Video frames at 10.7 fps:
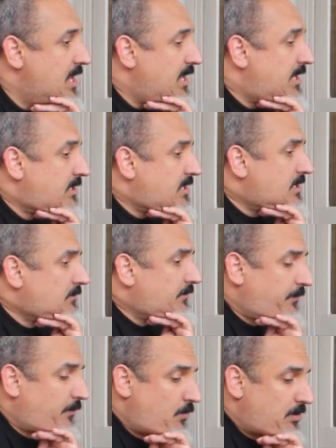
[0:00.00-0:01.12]
And then
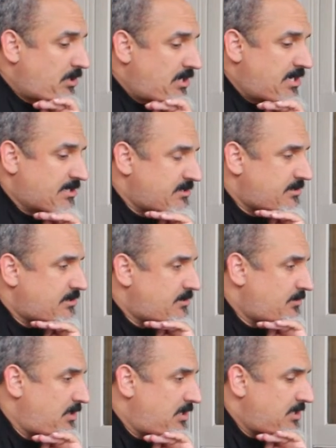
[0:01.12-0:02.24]
for us,
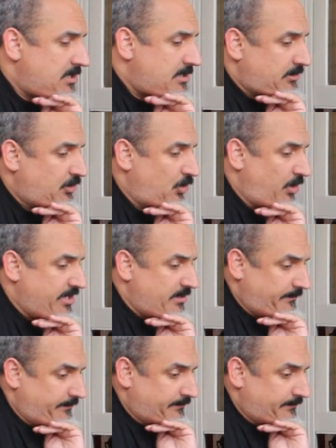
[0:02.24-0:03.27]
Goyim,